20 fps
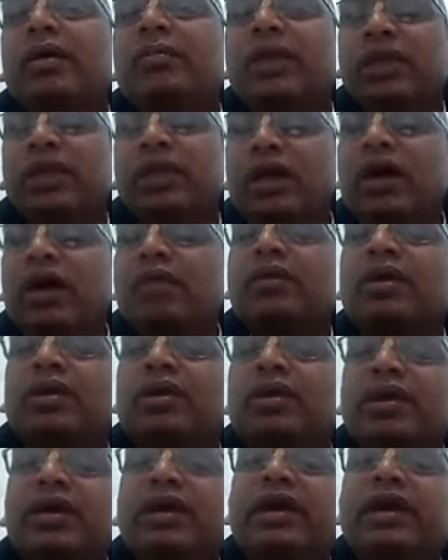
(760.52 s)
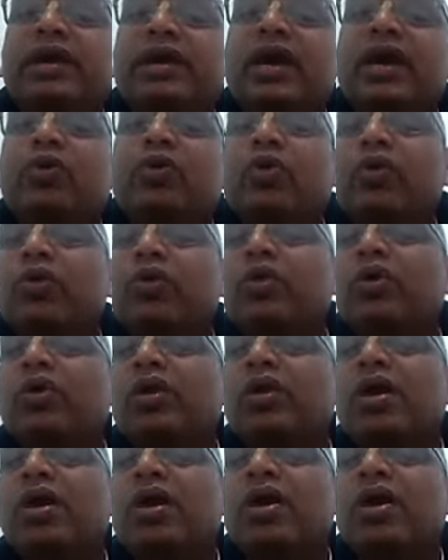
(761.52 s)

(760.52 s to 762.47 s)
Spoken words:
Vrindavan, in India, Gurukul.